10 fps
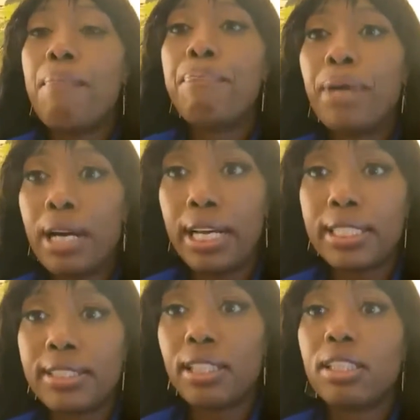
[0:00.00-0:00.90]

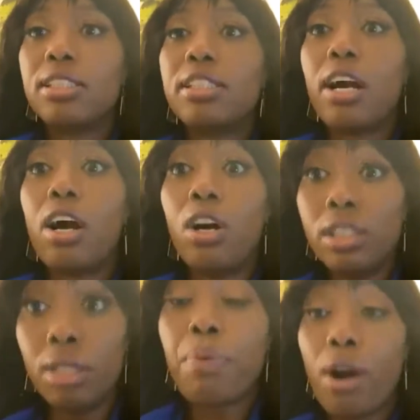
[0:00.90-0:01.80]
But the
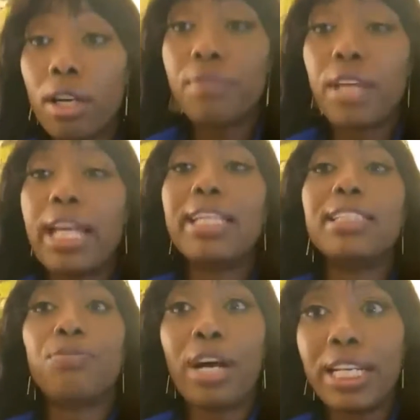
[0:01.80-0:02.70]
other part of that
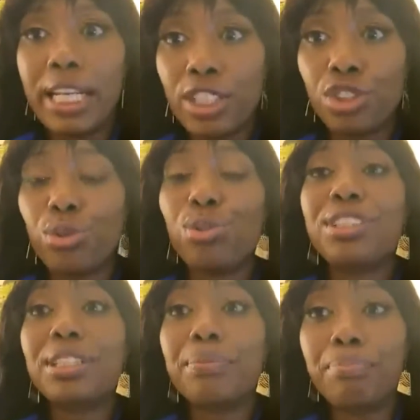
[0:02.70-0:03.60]
is financial
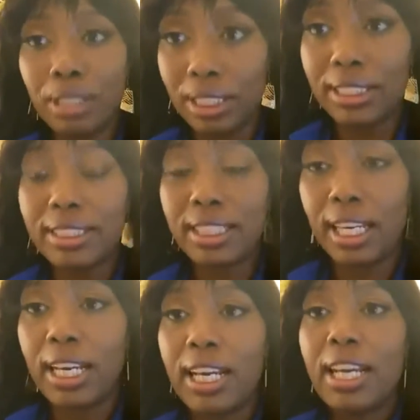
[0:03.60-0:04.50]

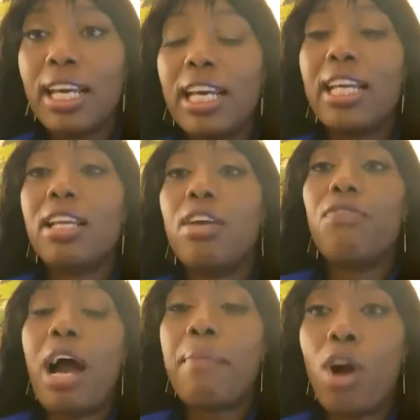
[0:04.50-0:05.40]
stability. And if
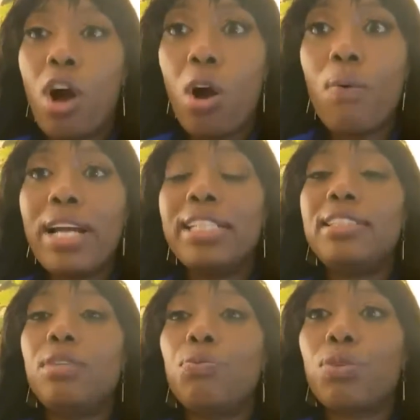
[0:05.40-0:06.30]
I'm
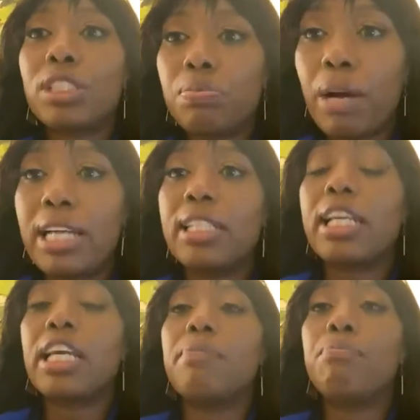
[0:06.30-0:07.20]
always
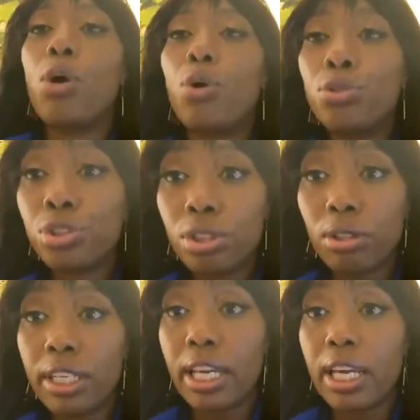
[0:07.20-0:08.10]
responding
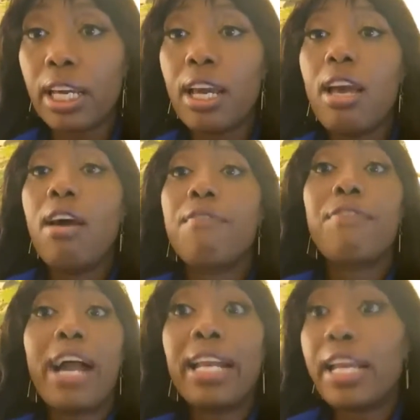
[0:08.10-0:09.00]
emotionally,
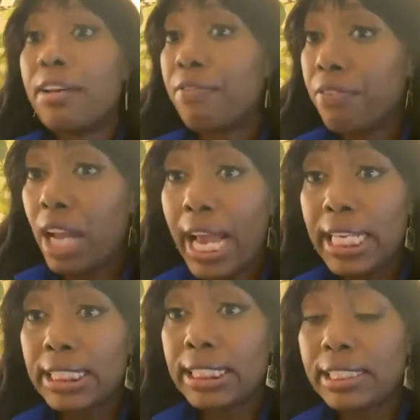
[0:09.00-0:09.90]
fight and
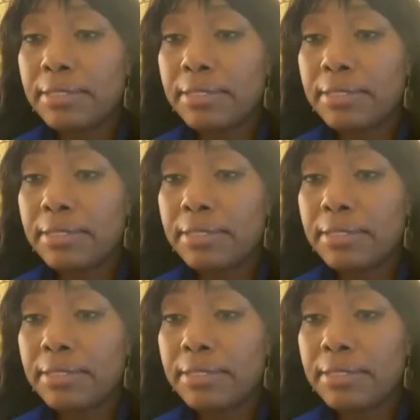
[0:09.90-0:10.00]
flight,